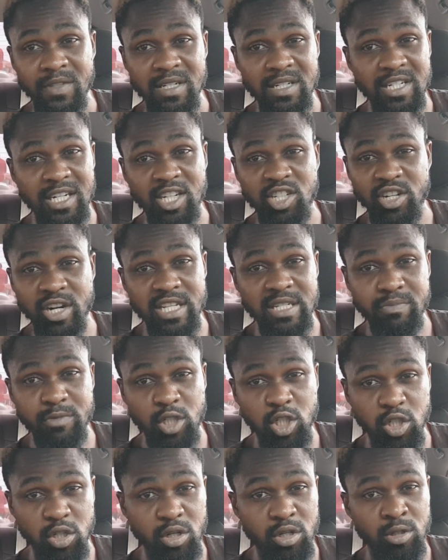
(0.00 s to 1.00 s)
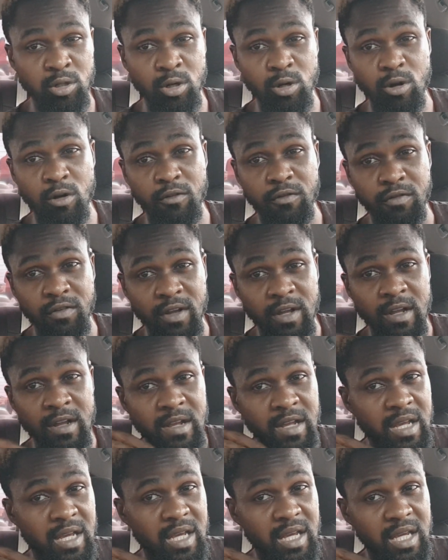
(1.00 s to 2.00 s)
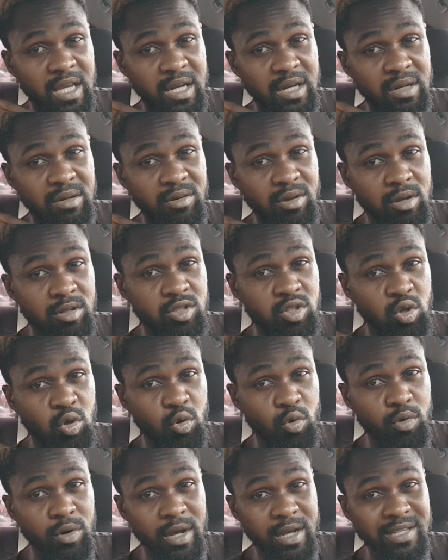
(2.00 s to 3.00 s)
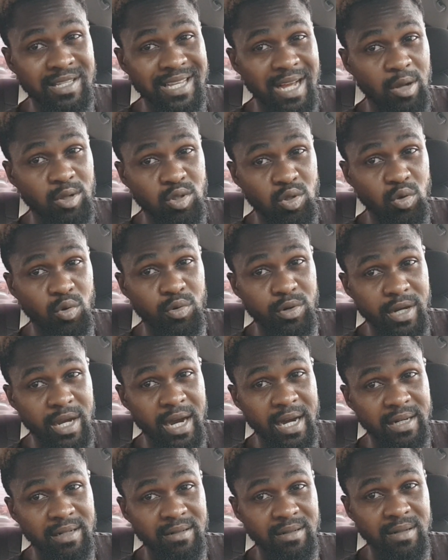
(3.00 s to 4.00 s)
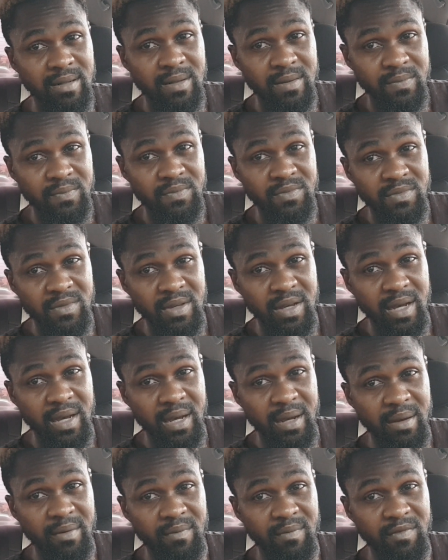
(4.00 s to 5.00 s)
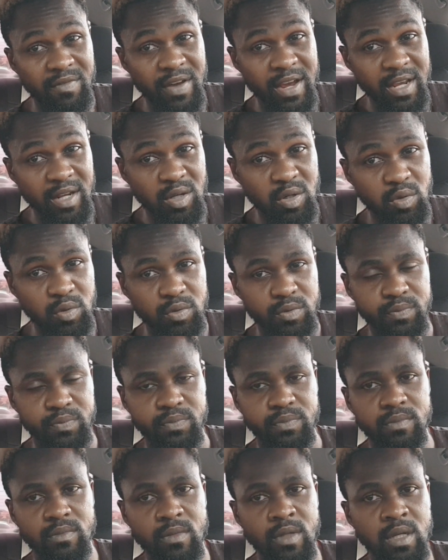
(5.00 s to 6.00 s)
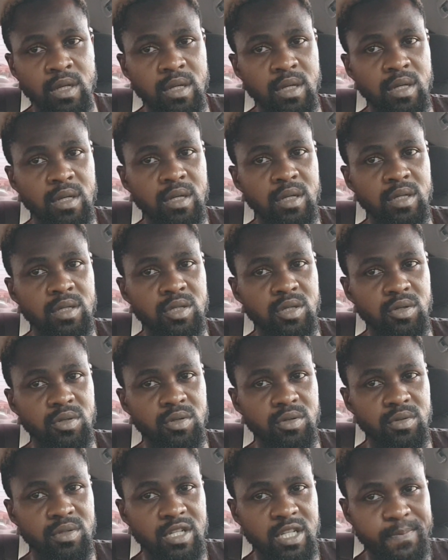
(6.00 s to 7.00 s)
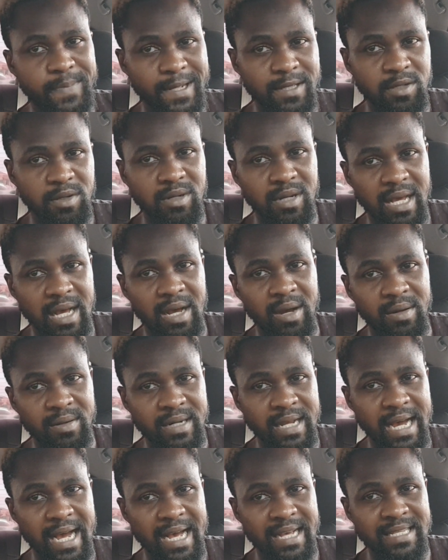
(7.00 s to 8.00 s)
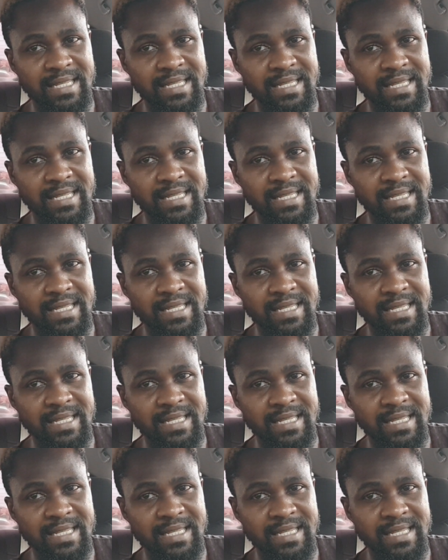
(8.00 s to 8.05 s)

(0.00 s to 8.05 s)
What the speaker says: their transmission. When you talk of a South Korean vehicle. So this particular Hyundai